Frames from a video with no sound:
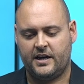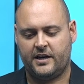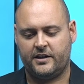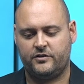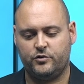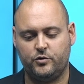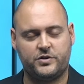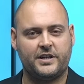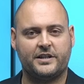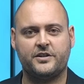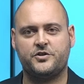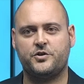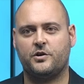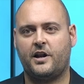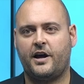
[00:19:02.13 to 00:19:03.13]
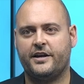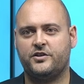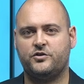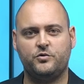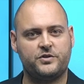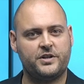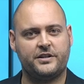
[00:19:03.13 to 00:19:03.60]
Do send us your
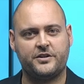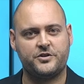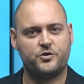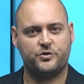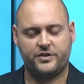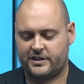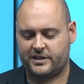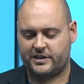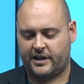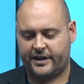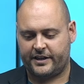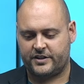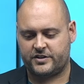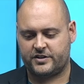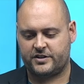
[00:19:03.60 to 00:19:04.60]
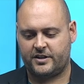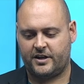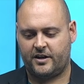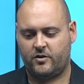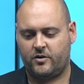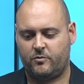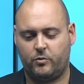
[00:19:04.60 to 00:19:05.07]
likes, do send us your dislikes,
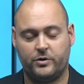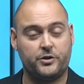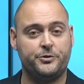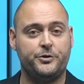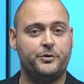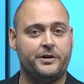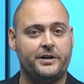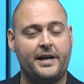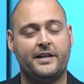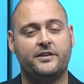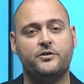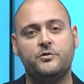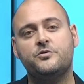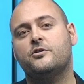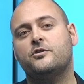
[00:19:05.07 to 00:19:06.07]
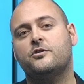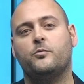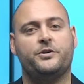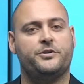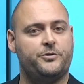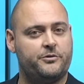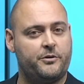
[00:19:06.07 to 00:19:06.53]
whether you're an end user,
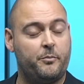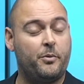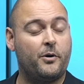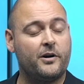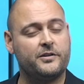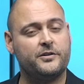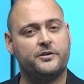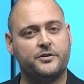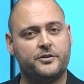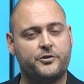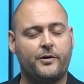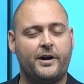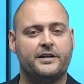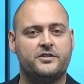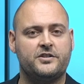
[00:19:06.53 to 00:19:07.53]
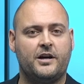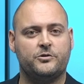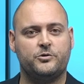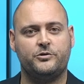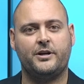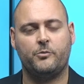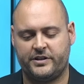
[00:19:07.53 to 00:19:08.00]
whether you're a partner trying this
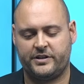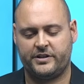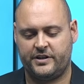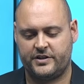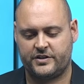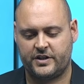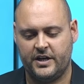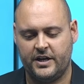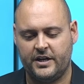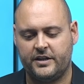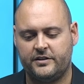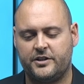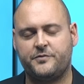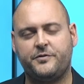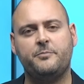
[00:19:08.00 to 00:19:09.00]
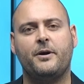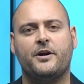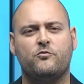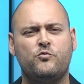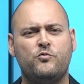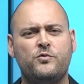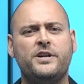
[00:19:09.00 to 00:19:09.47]
out or demoing this. This feedback
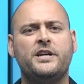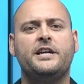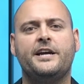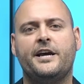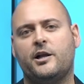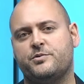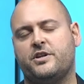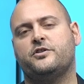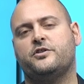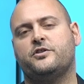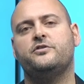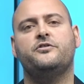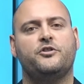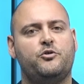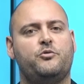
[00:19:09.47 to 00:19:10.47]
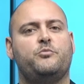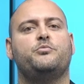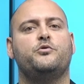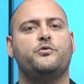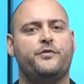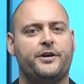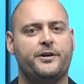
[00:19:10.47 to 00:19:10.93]
really helps us continue
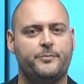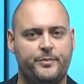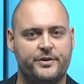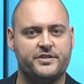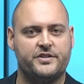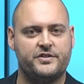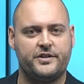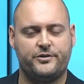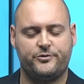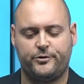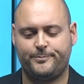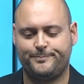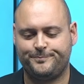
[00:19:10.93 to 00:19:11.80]
improving Business Central.